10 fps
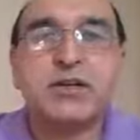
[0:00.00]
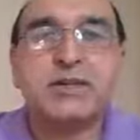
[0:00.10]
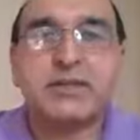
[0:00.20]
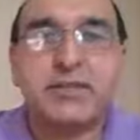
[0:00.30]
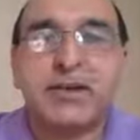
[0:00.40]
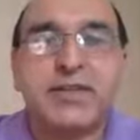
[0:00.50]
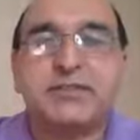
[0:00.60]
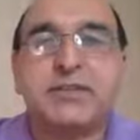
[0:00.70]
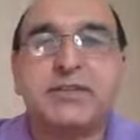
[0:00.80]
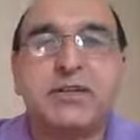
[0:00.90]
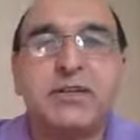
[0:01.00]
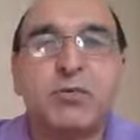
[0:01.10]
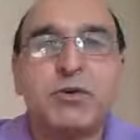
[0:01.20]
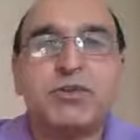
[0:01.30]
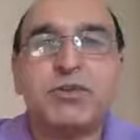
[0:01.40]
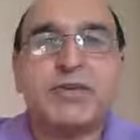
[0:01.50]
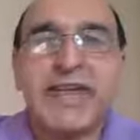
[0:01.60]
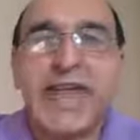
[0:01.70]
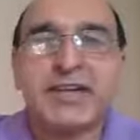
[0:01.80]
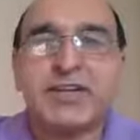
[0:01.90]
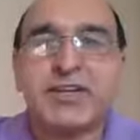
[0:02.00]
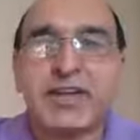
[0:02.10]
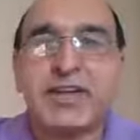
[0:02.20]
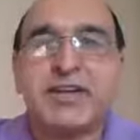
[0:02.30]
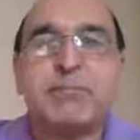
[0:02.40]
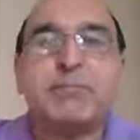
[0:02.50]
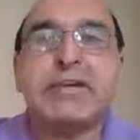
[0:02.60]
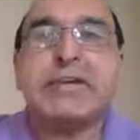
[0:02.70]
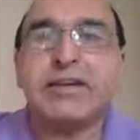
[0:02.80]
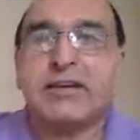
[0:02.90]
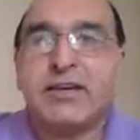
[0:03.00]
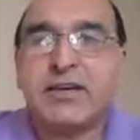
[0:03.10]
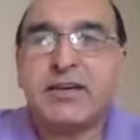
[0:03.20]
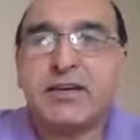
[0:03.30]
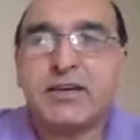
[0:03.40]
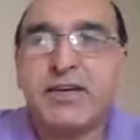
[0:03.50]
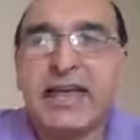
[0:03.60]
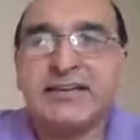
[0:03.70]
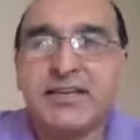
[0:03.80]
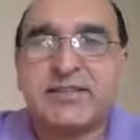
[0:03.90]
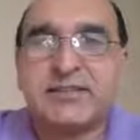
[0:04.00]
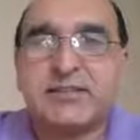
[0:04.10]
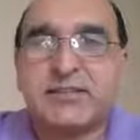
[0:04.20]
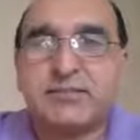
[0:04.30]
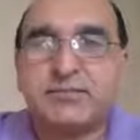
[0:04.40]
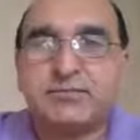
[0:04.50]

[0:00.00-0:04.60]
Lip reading: simple definition, which shows action and being, existence.